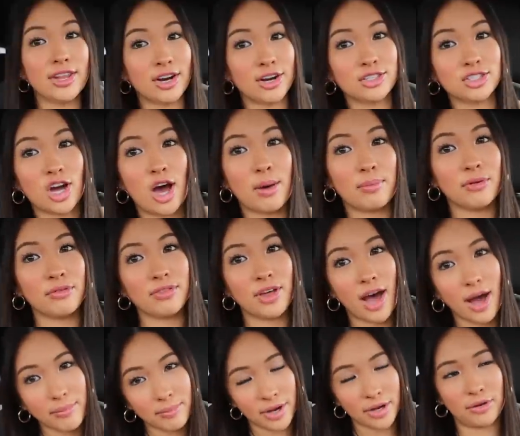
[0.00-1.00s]
then on top of
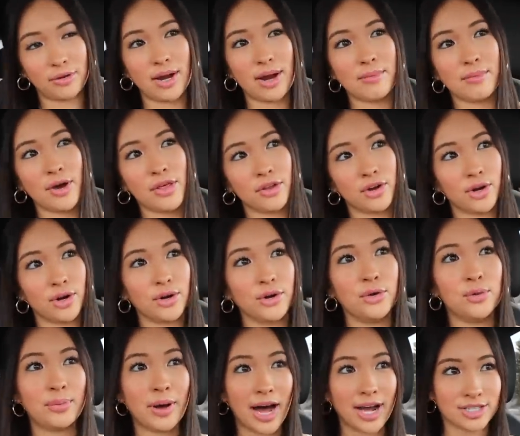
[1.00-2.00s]
that, my grandmother
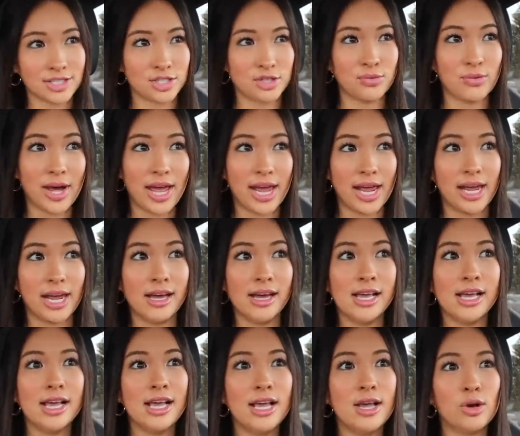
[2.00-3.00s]
who passed away
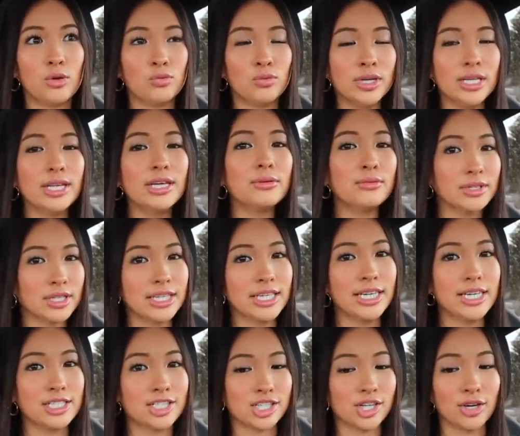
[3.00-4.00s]
really,
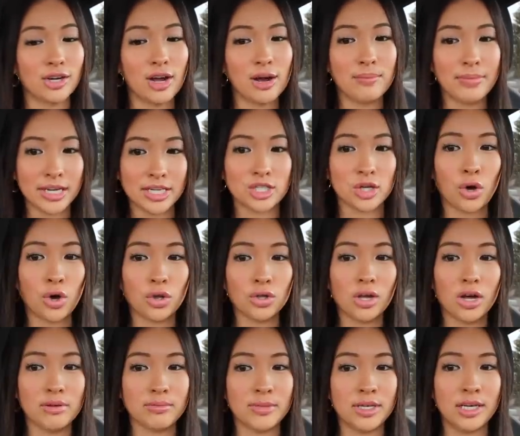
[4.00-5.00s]
really took a big toll
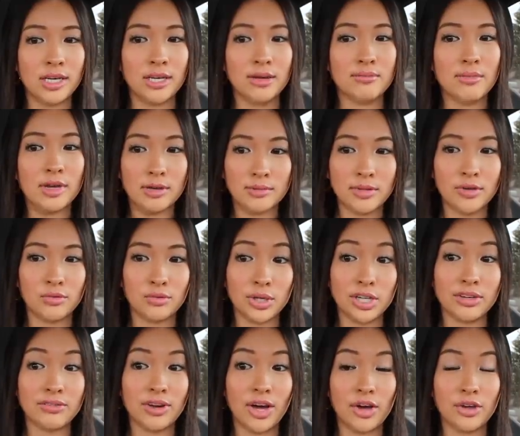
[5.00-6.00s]
on me. It made me
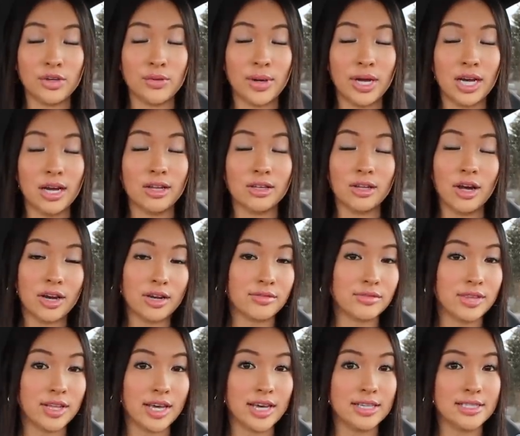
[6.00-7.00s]
reevaluate a lot of
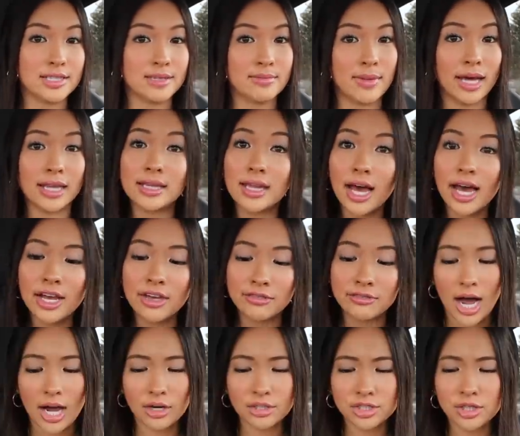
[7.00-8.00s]
things in my life.
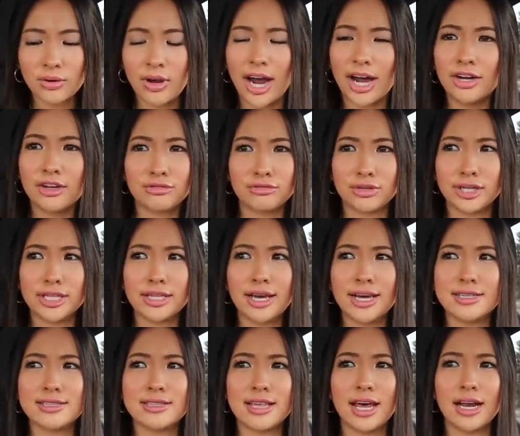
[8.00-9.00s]
I also kind of
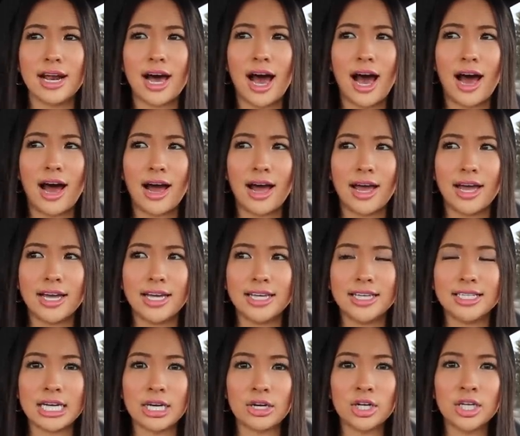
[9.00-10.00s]
realized that I
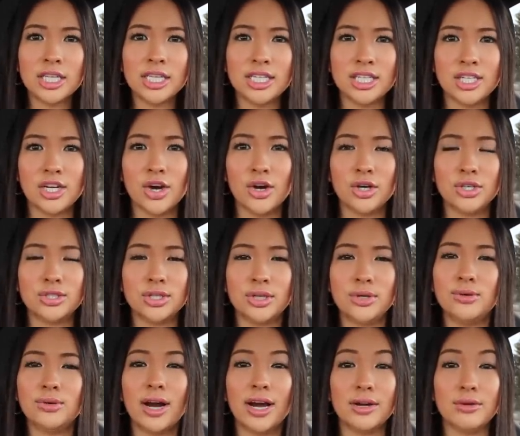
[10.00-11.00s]
didn't really know
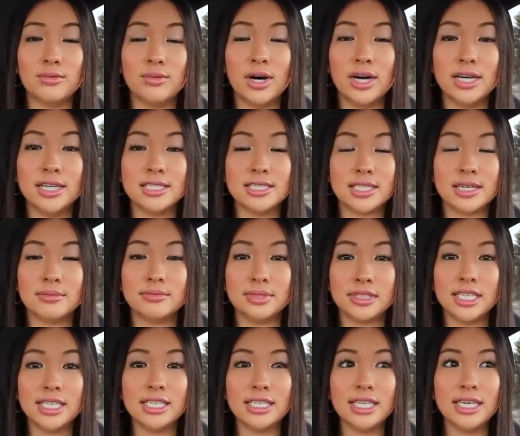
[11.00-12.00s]
who I was
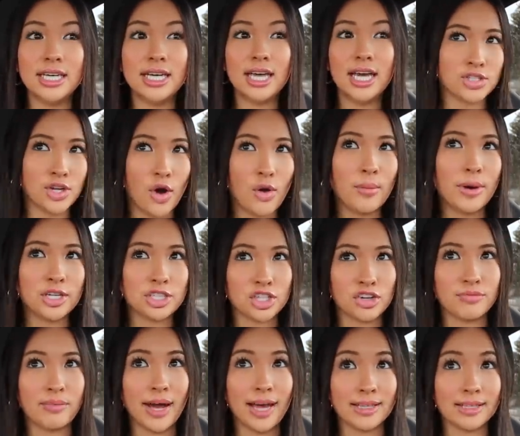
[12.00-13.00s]
completely. So much
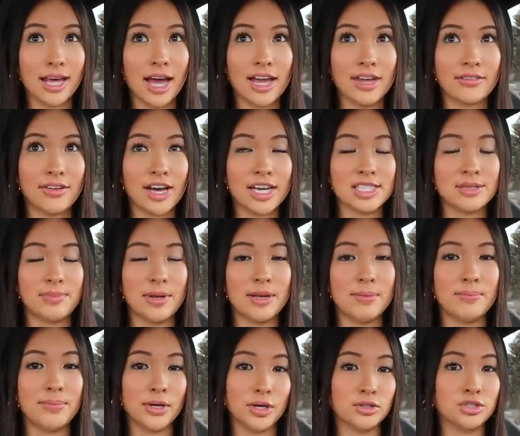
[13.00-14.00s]
of my life has
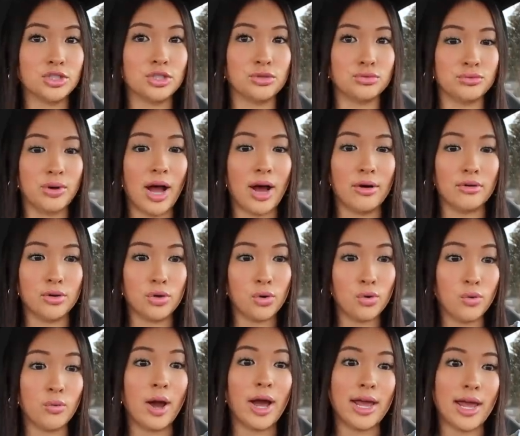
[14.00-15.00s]
been built around
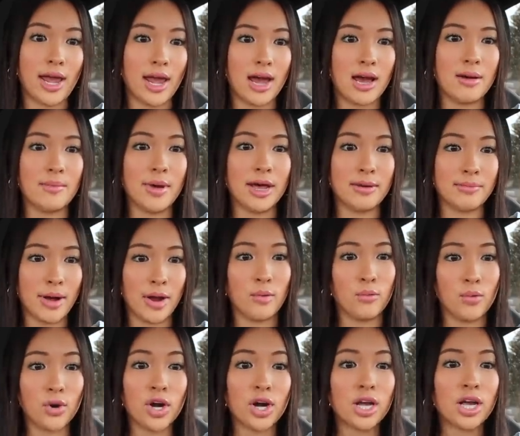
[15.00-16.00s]
who I am and my
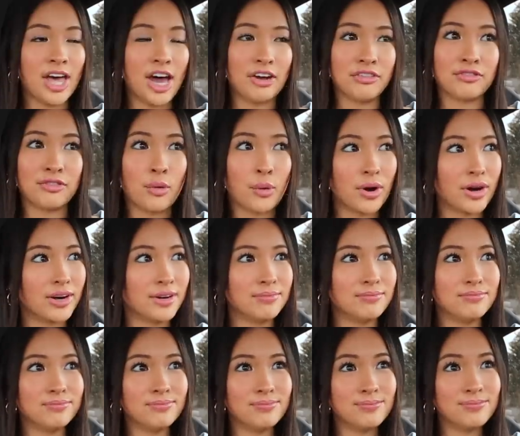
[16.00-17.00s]
work that for
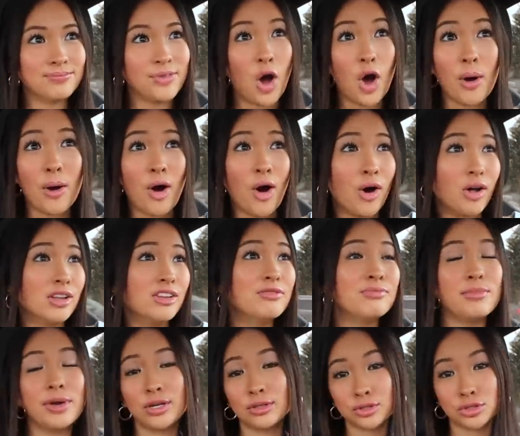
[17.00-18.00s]
all of
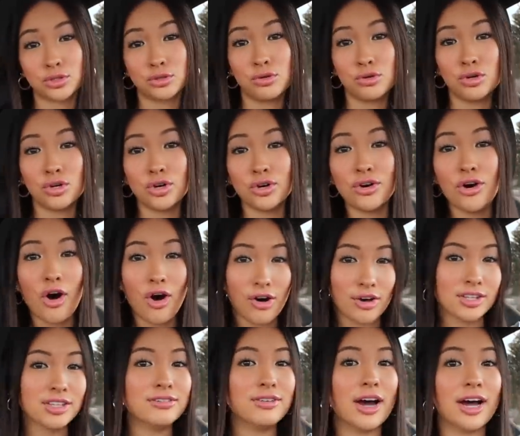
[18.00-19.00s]
middle school,
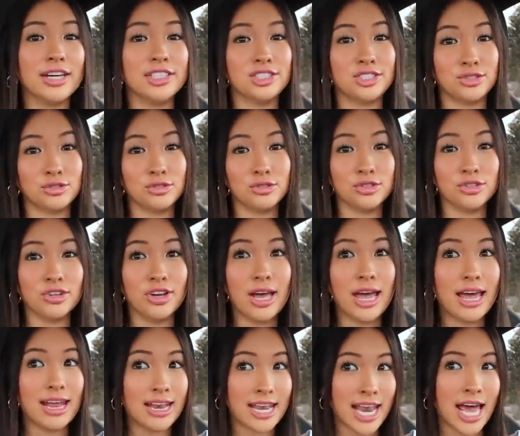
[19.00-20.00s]
all of high school,
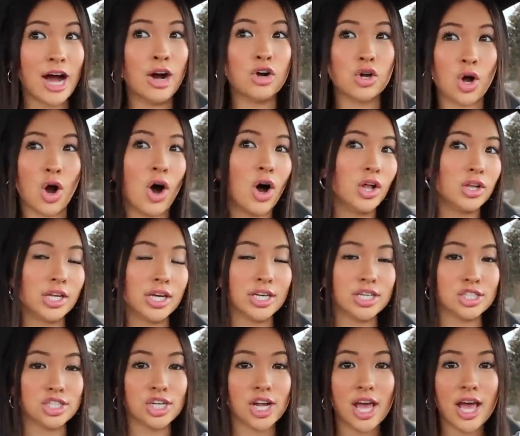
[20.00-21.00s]
and now
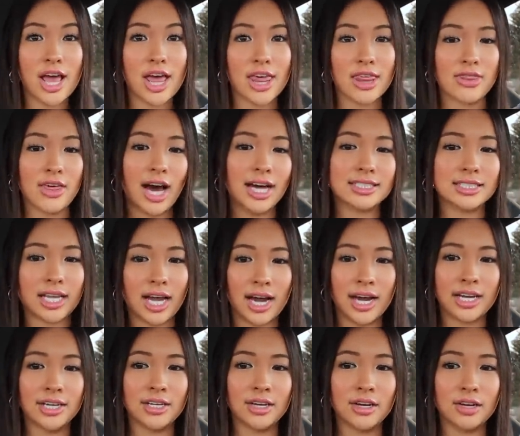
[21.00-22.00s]
college, that's
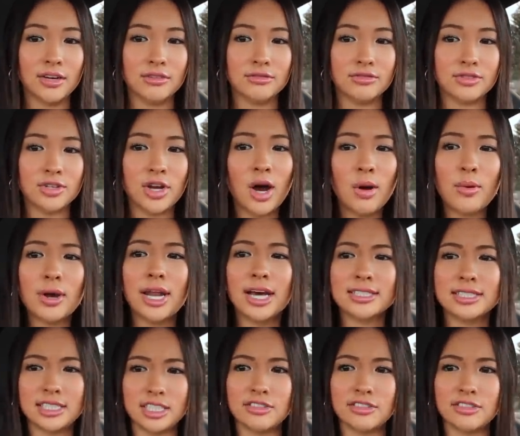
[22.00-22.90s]
kind of not what has